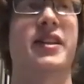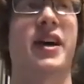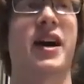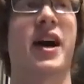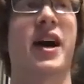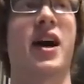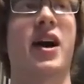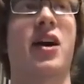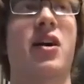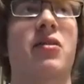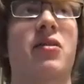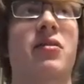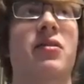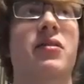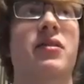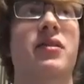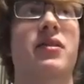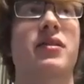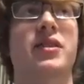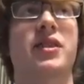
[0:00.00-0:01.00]

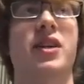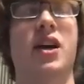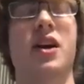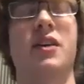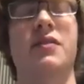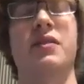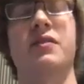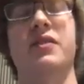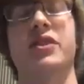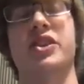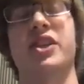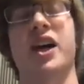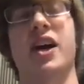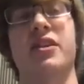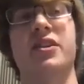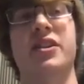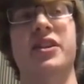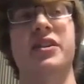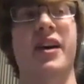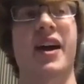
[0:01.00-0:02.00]
how tough of a
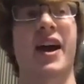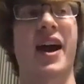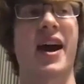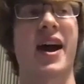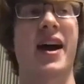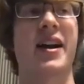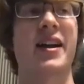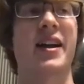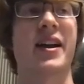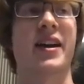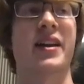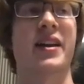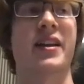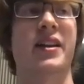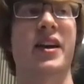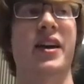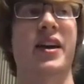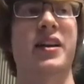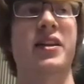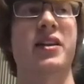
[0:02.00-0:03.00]
childhood you had, and
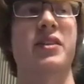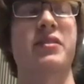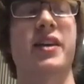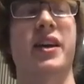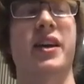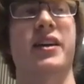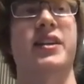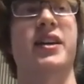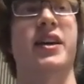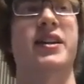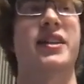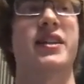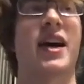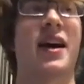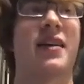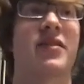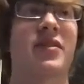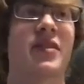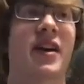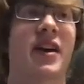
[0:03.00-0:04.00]
then you take a test
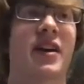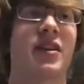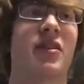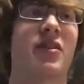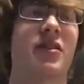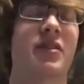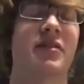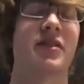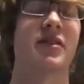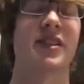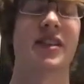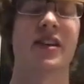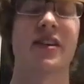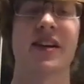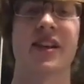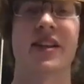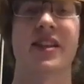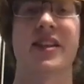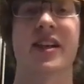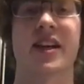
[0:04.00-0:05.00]
after that called the
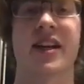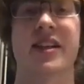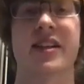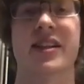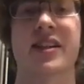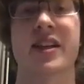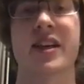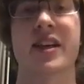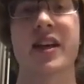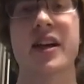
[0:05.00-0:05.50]
resilience test